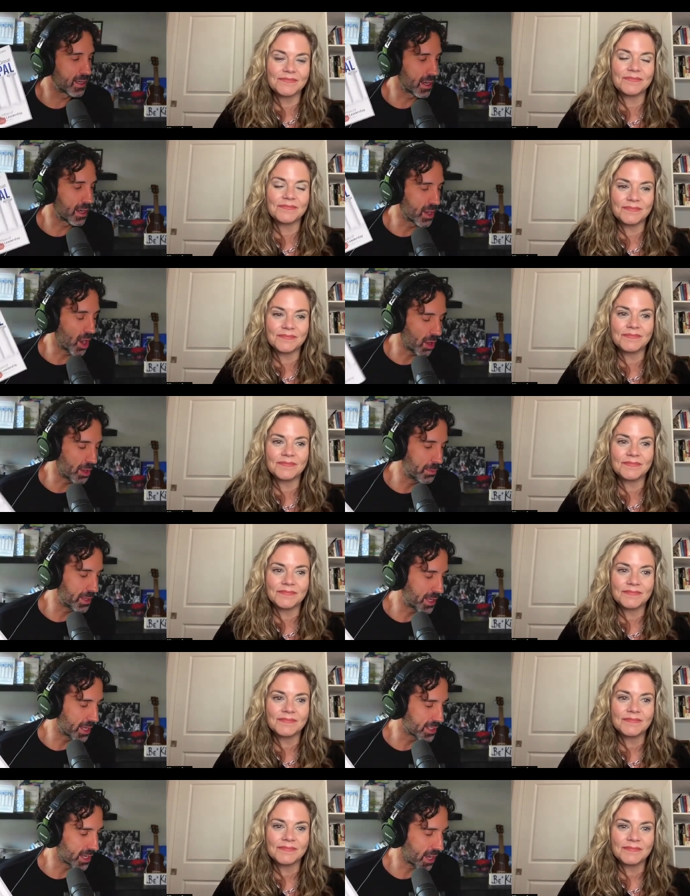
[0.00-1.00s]
Speaker 1: not only
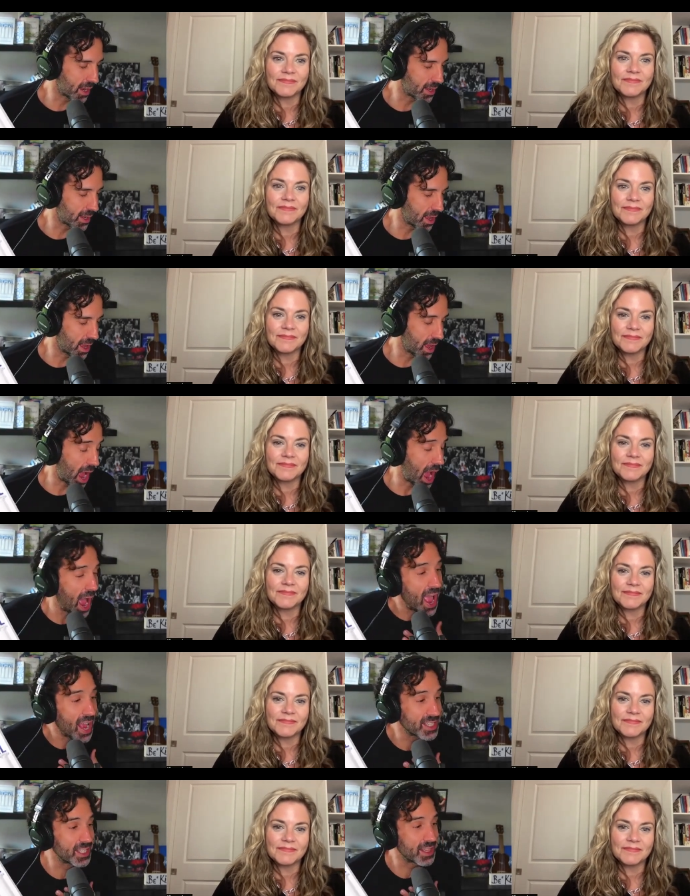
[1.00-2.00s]
because I
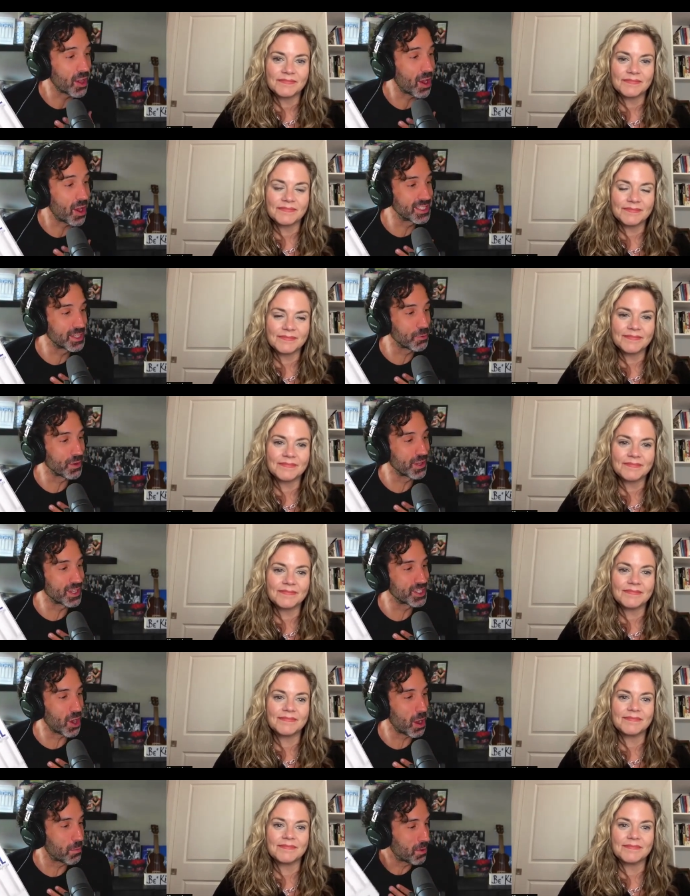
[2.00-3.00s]
actually thought I did a really good
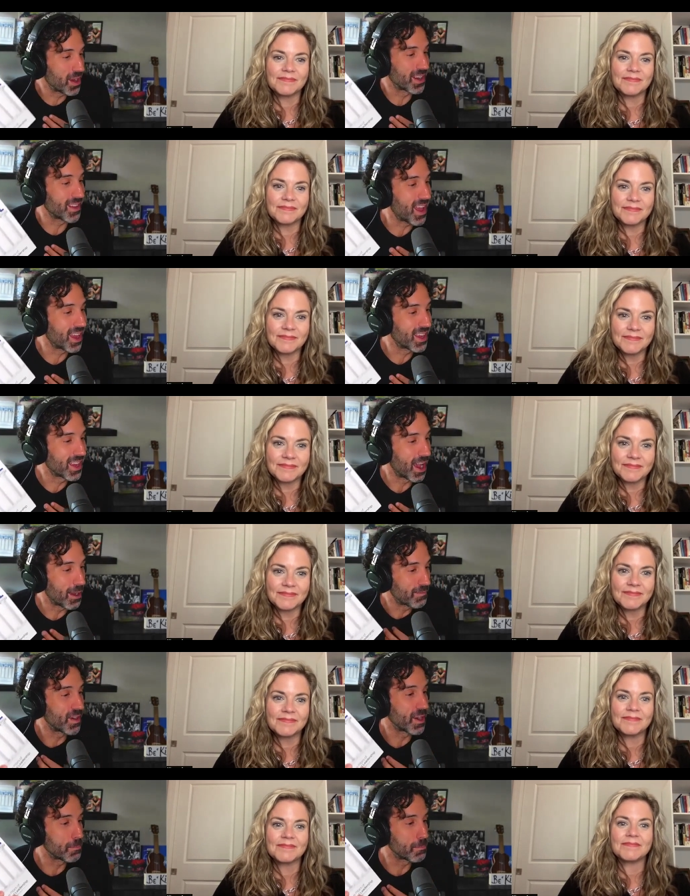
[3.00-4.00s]
job. I'm not gonna lie. I'm
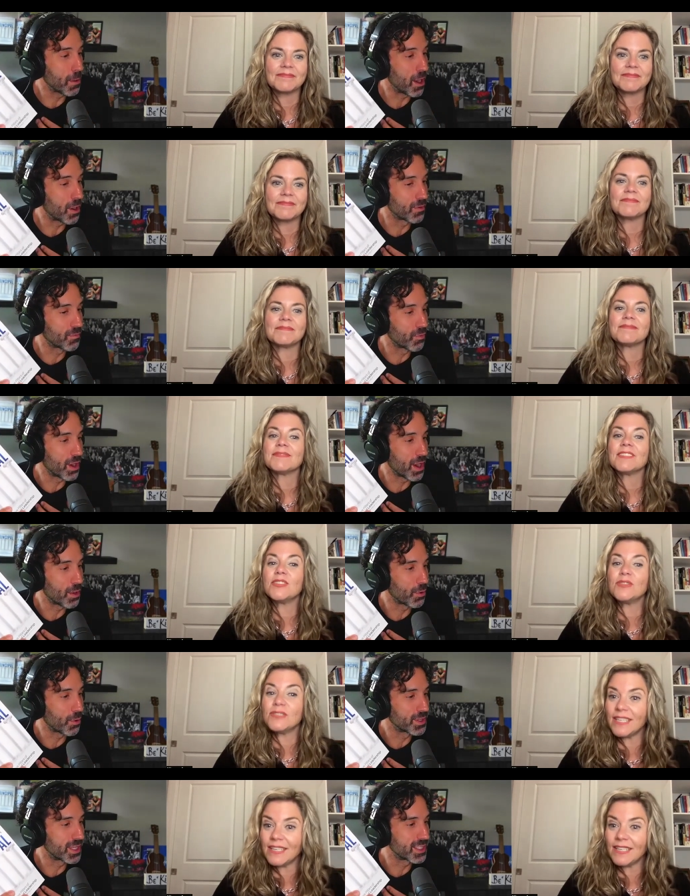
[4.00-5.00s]
very proud of what I
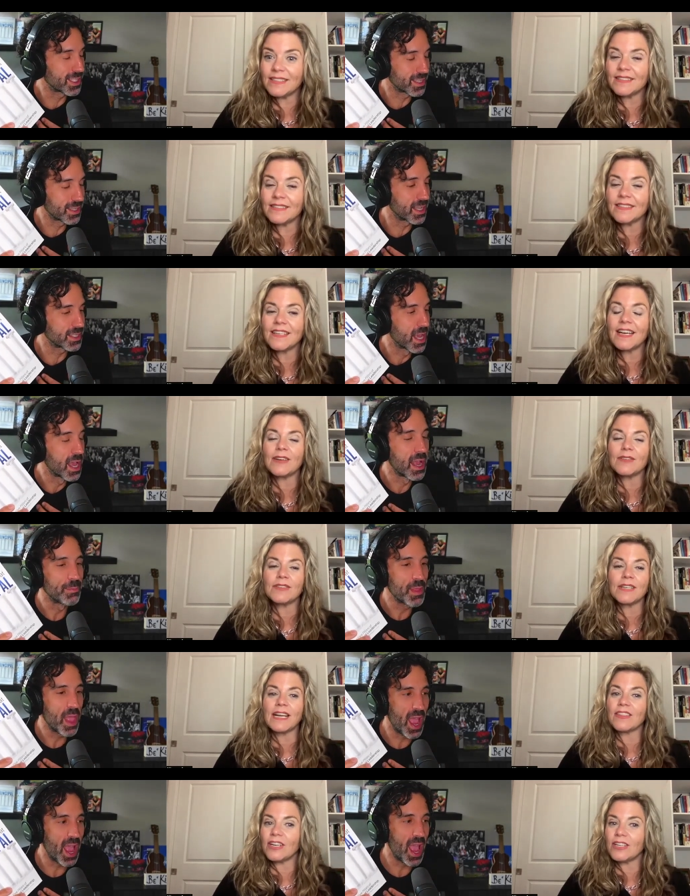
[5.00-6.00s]
wrote. You this. did.
Speaker 2: I,
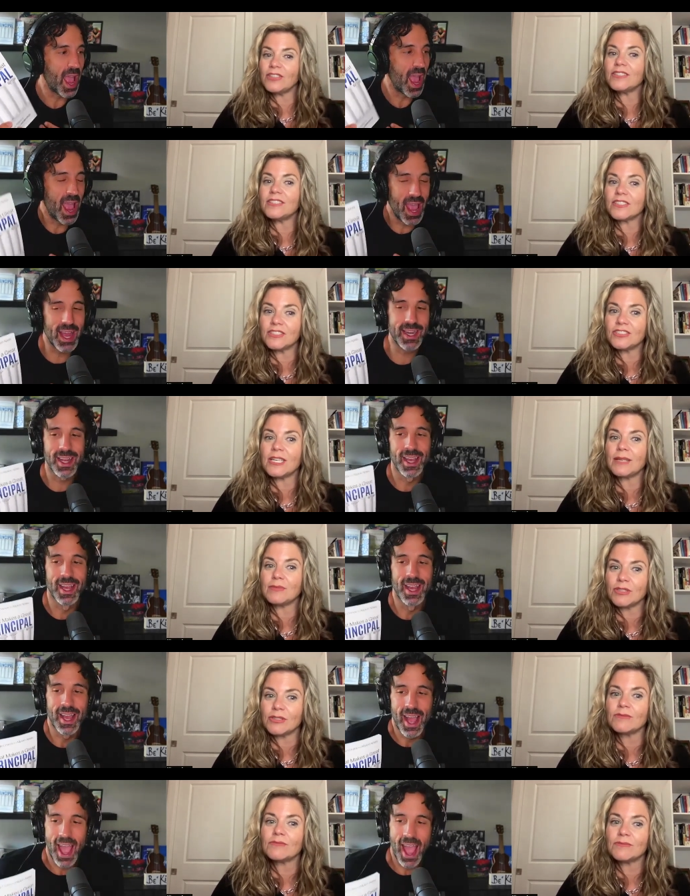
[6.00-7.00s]
thought you did and, a good job
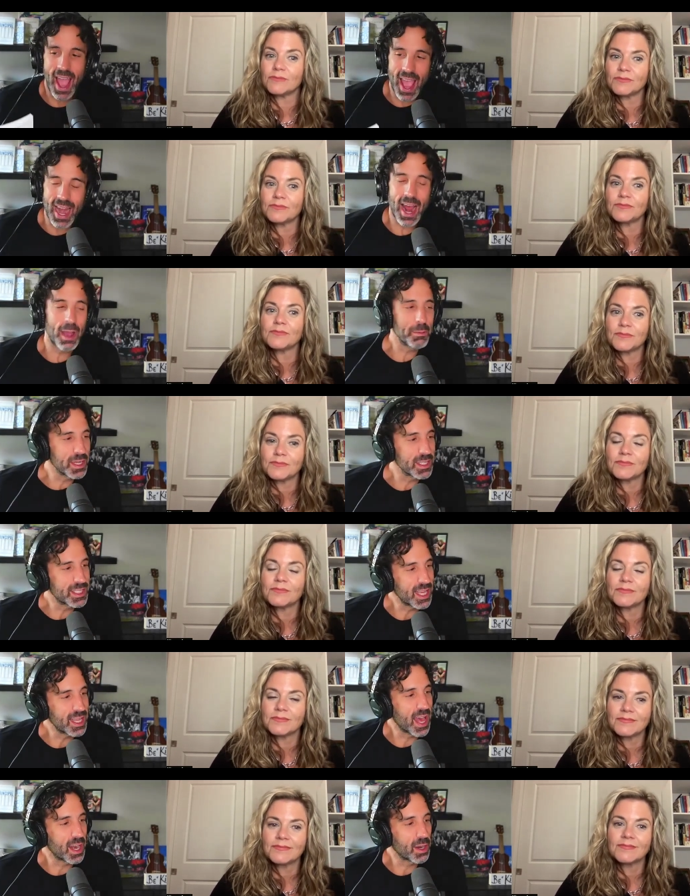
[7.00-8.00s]
too.
Speaker 1: And I'm gonna say
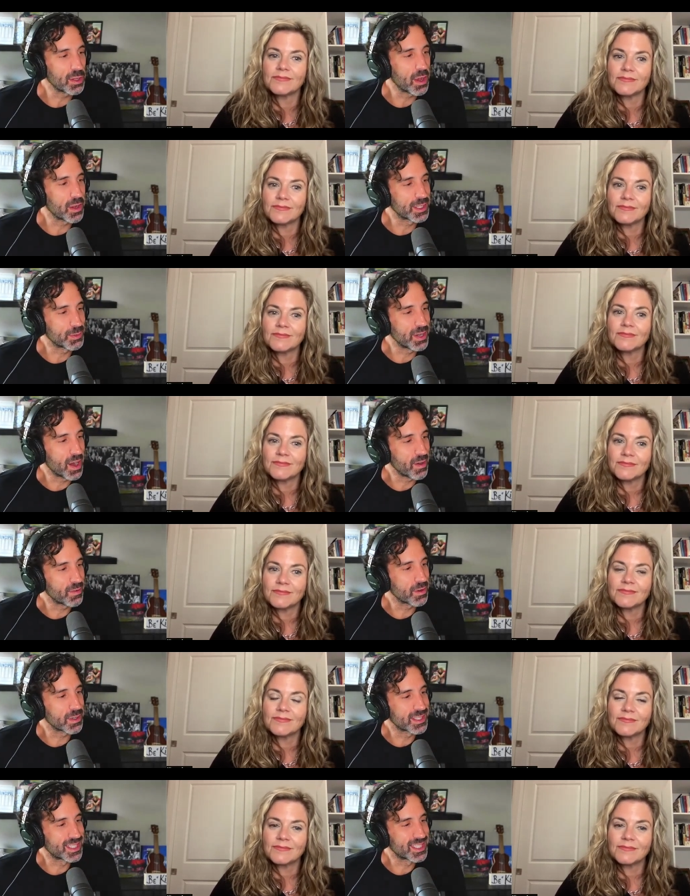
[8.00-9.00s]
that out loud because we
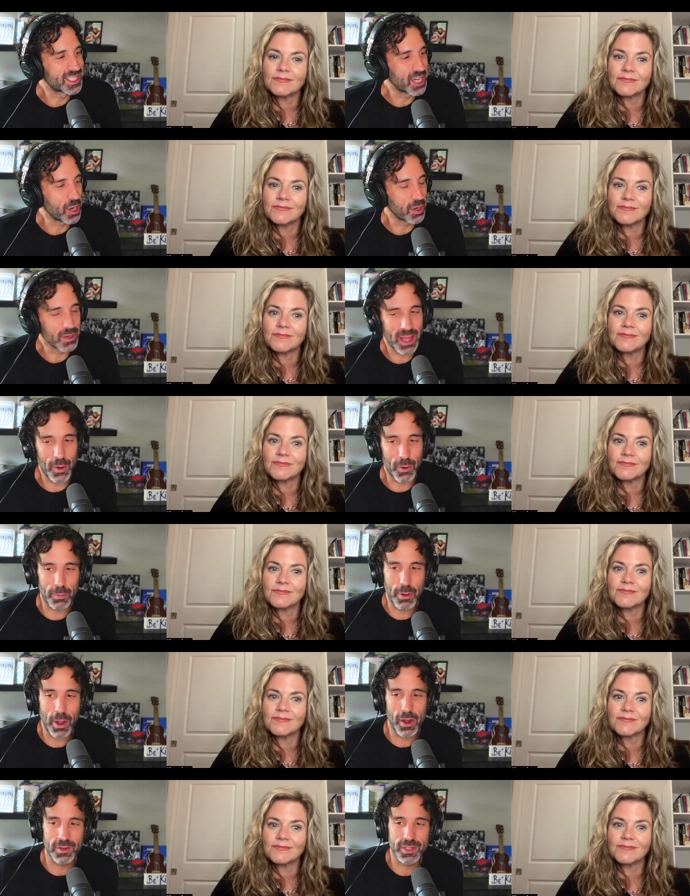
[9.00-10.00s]
never share that we're
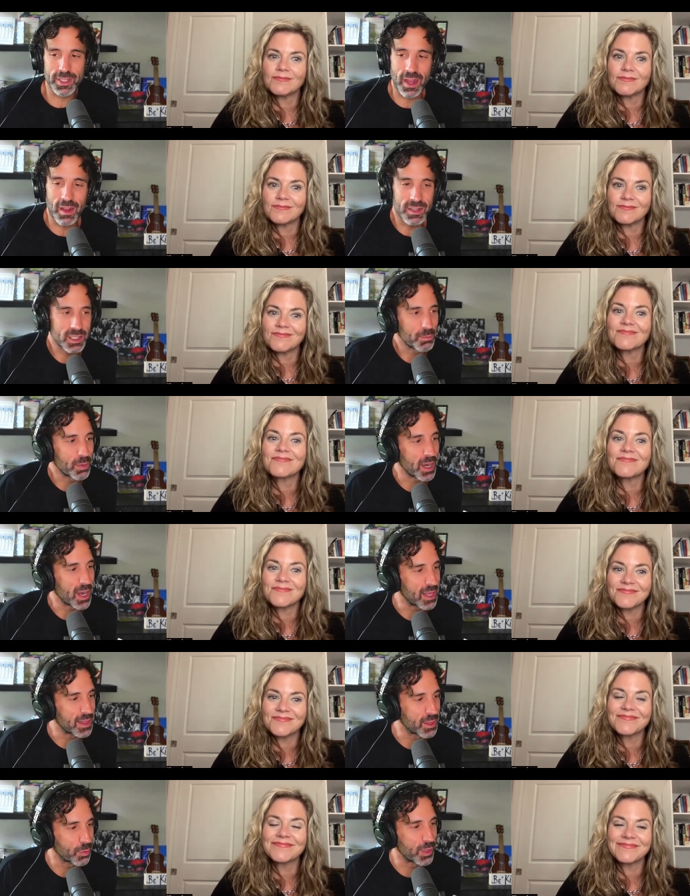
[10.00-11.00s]
proud of ourselves. But
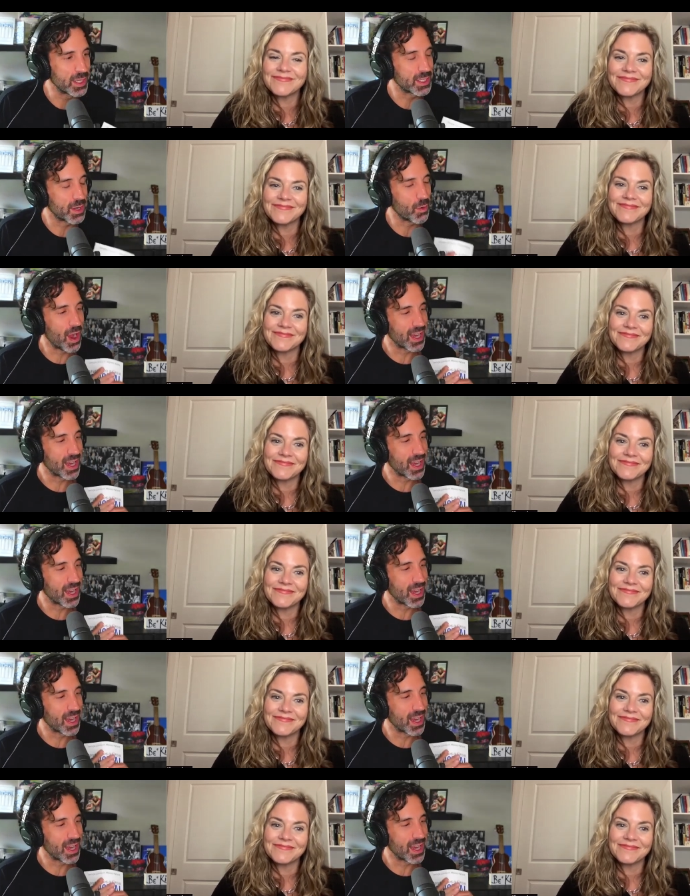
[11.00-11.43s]
the reason why I